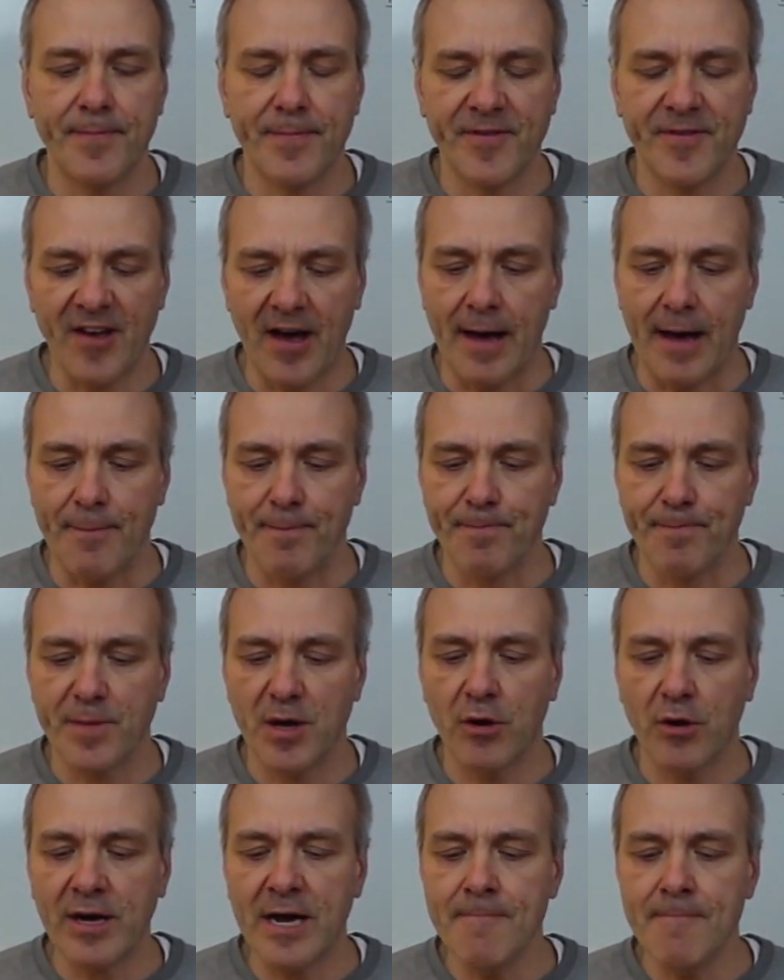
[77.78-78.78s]
time.
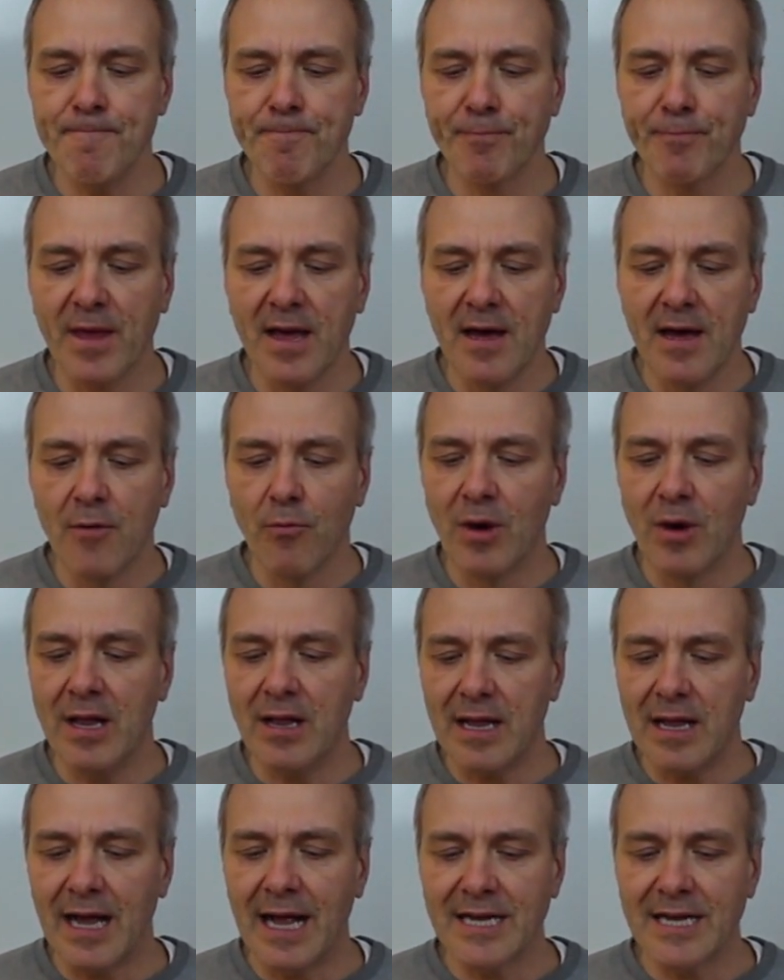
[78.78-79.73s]
Okay? Well,